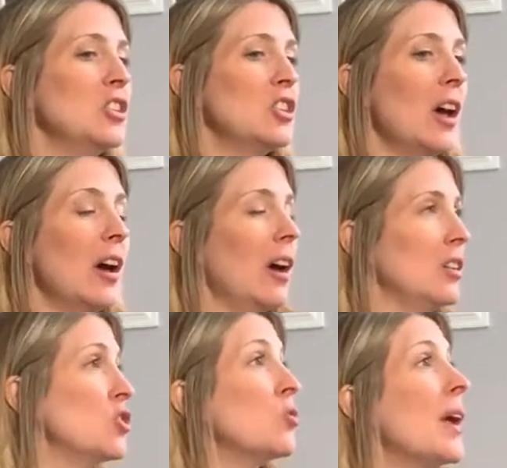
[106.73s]
uh,
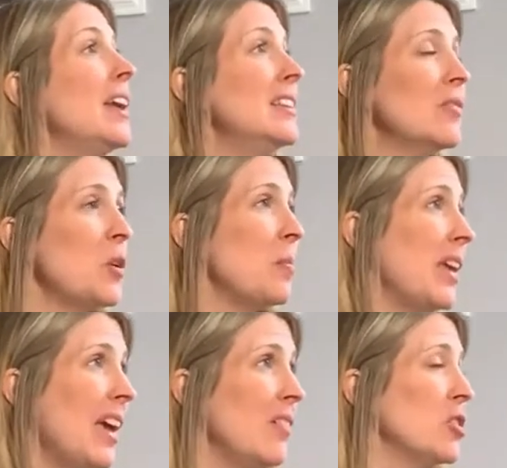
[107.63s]
train different
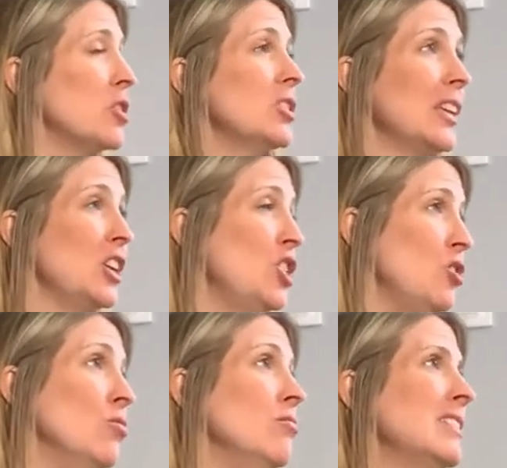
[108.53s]
behaviors and
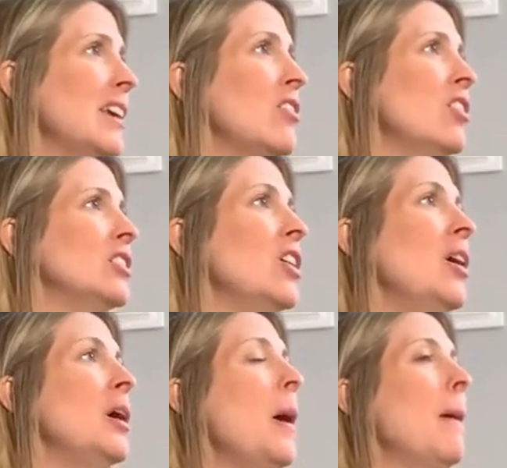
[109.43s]
cues in our
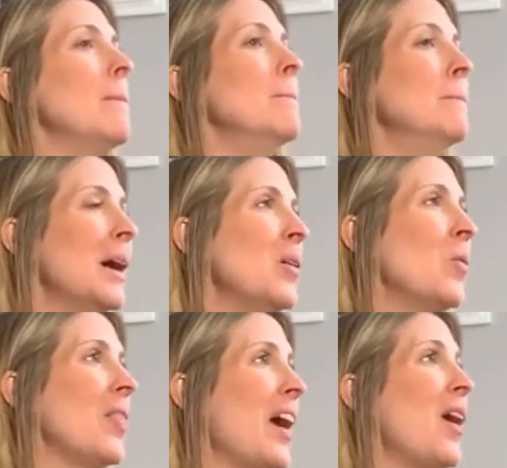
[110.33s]
dog, but
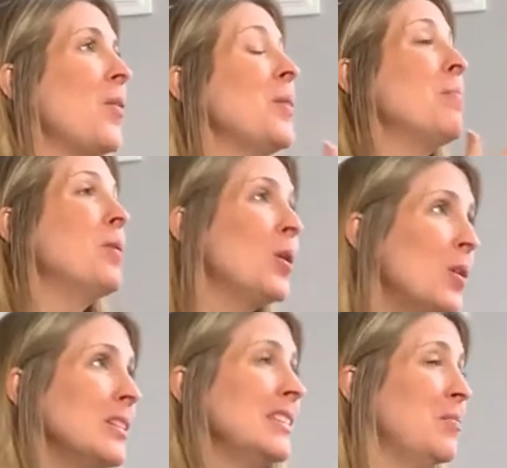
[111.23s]
without the
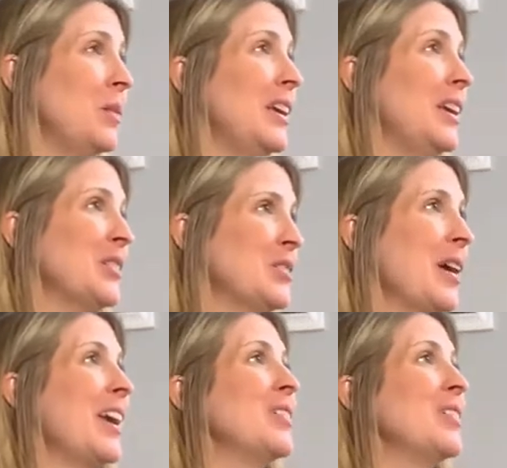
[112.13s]
person being trained